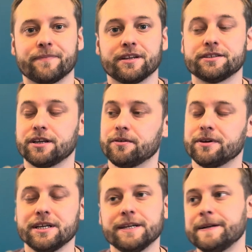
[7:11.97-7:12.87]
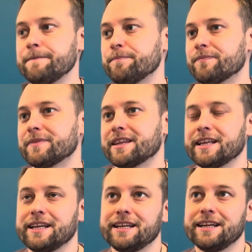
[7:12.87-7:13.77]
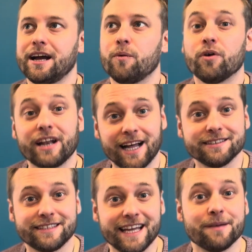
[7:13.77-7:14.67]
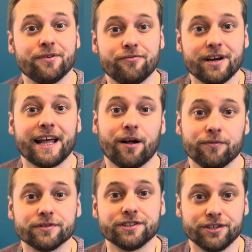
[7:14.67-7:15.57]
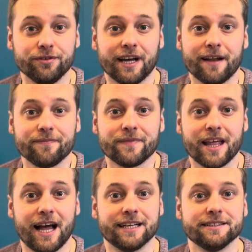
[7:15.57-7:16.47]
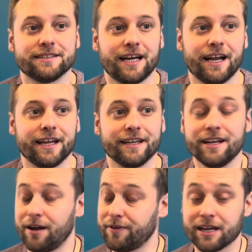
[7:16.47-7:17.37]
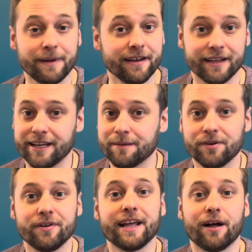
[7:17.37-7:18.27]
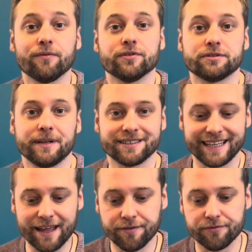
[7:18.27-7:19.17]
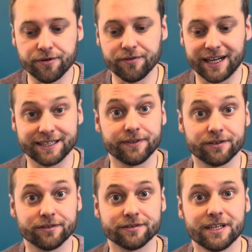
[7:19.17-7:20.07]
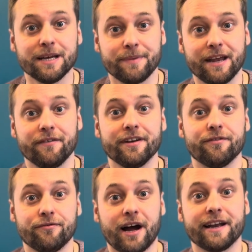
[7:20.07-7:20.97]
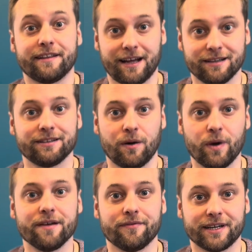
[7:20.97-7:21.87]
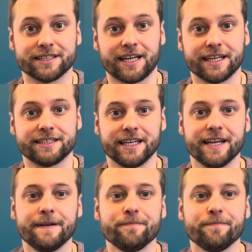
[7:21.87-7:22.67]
So on one hand, it can be really helpful to do that, and I recommend it. It can be really helpful to be able to get through that difficult period and ride that wave of anxiety.